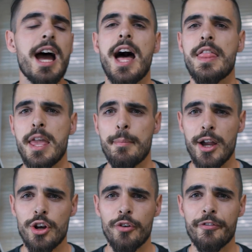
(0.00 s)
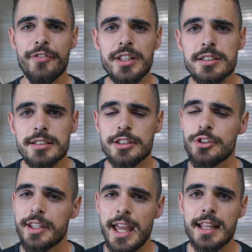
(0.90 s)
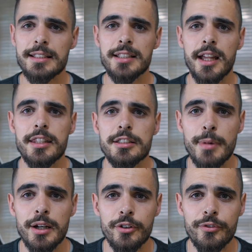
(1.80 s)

and the amount of features that you get inside these Micro